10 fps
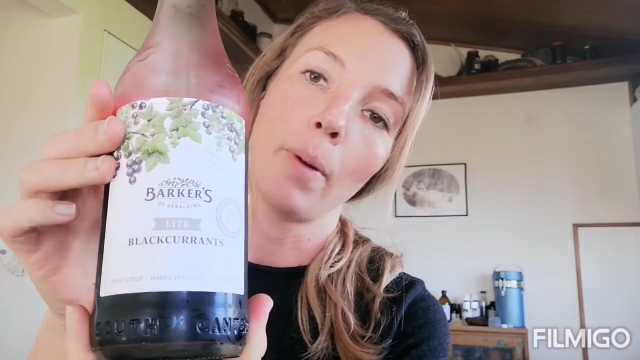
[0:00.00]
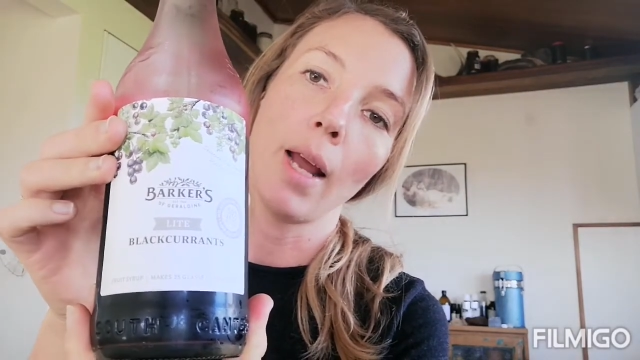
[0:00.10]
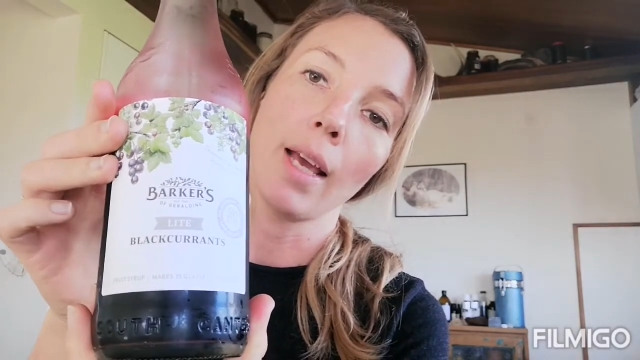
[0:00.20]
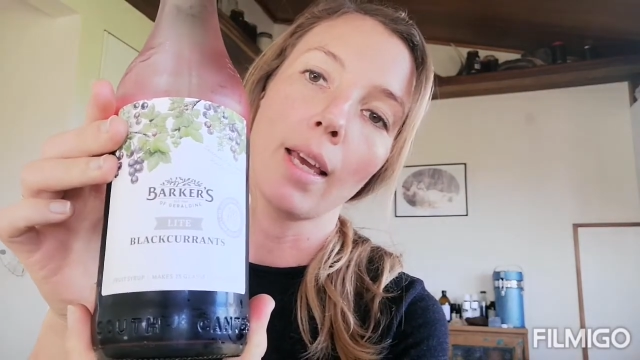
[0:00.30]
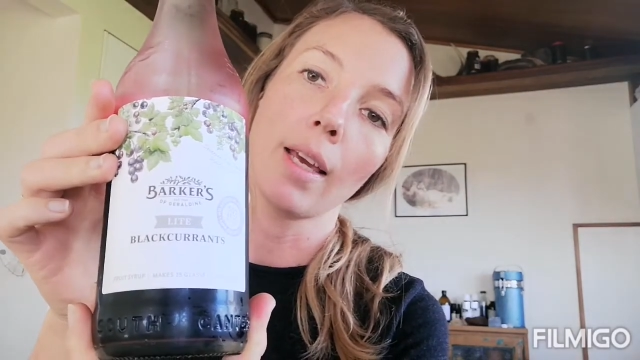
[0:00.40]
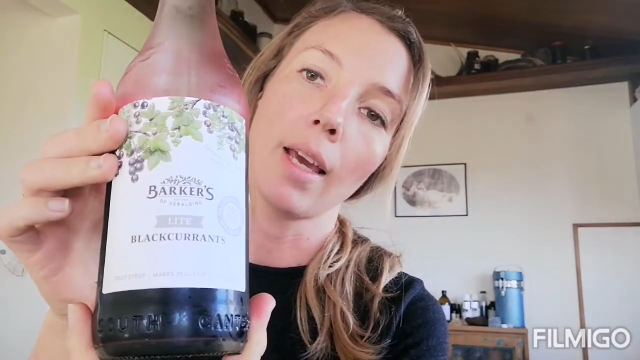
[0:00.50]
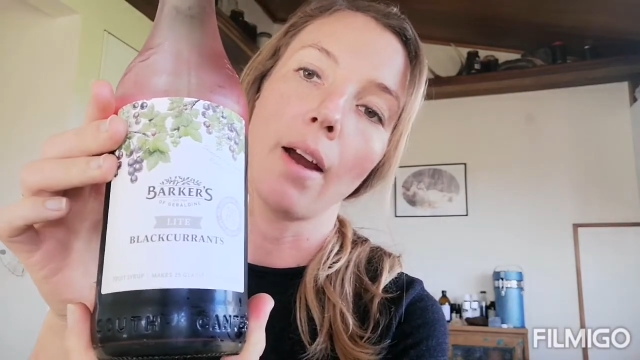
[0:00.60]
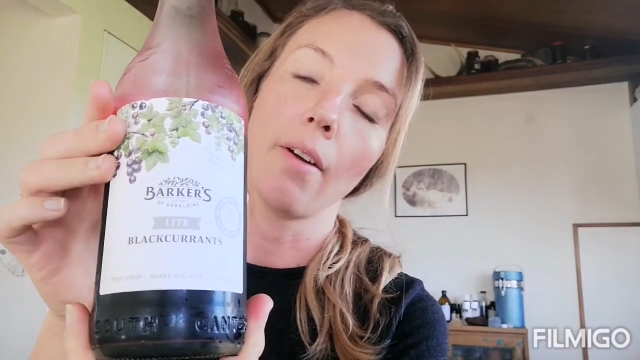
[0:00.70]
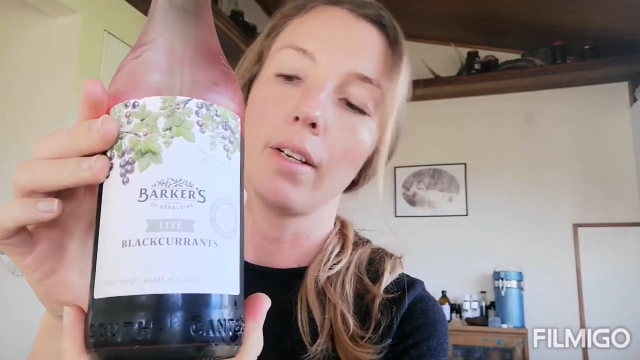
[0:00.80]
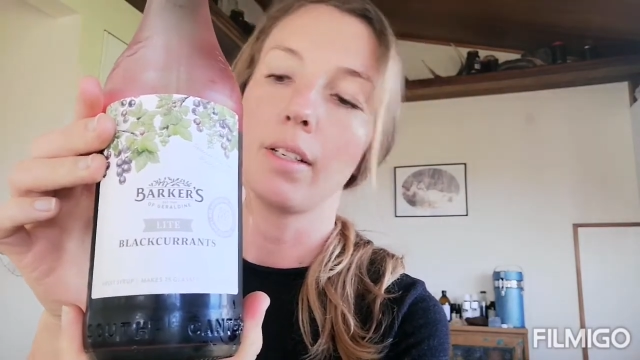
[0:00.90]
black
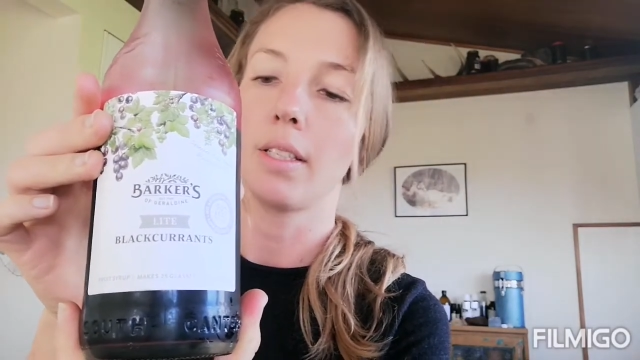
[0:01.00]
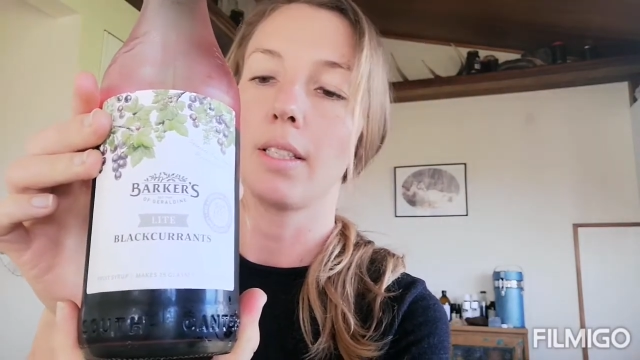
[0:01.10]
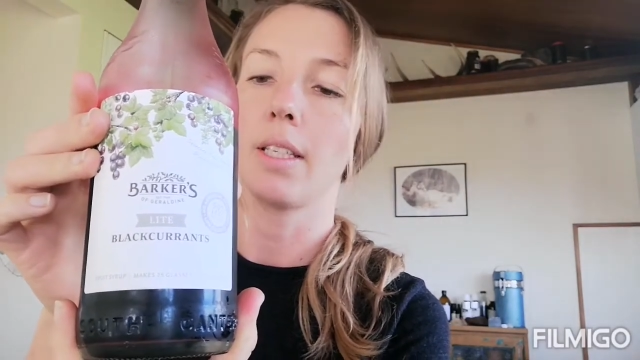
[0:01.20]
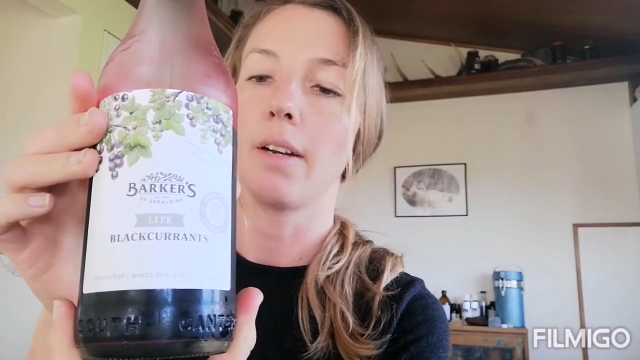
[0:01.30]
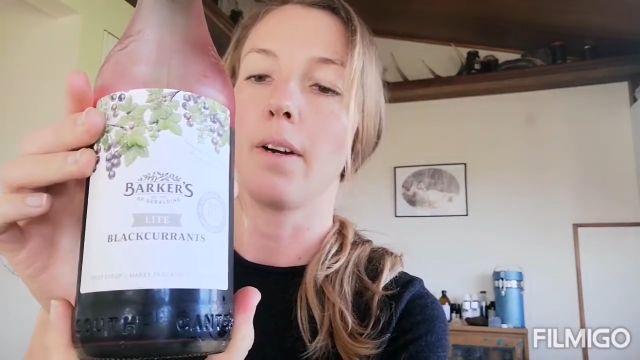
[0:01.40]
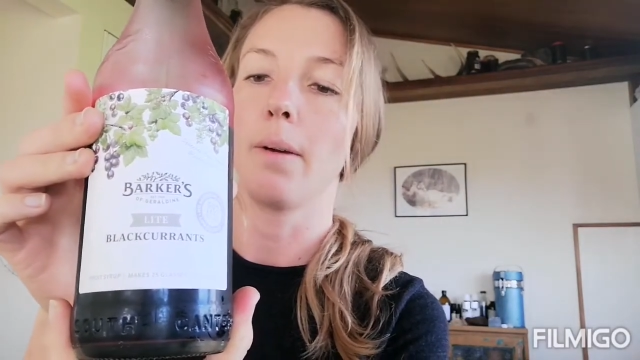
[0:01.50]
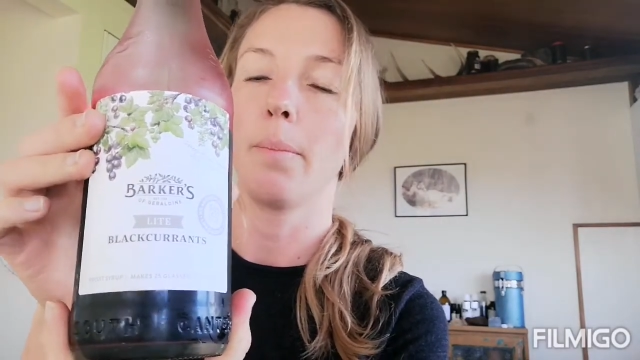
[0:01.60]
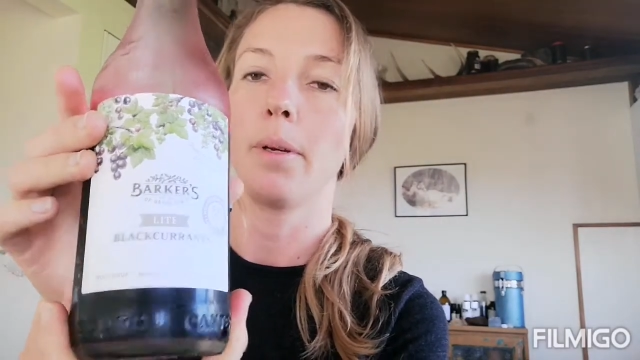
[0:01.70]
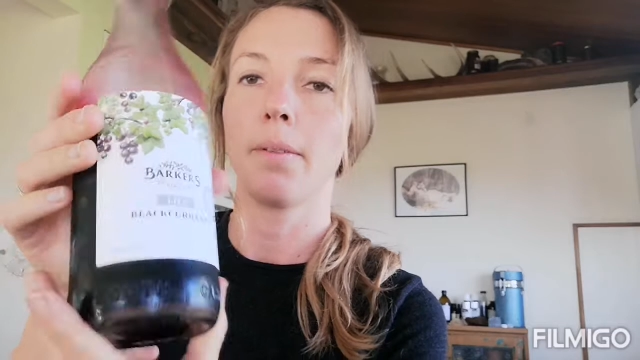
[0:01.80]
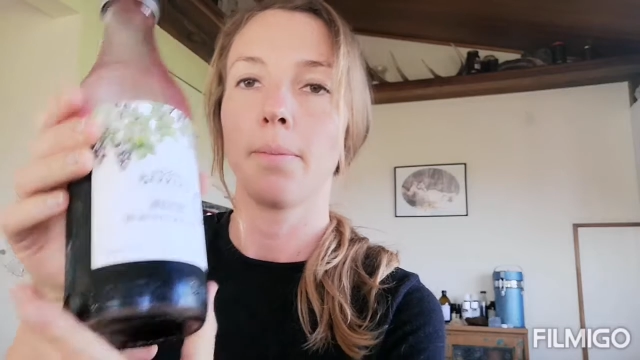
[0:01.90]
currant
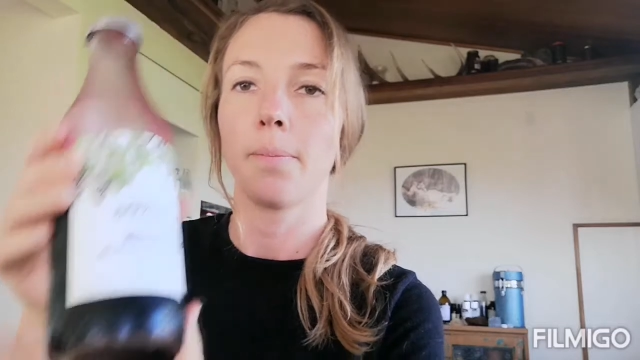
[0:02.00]
syrup.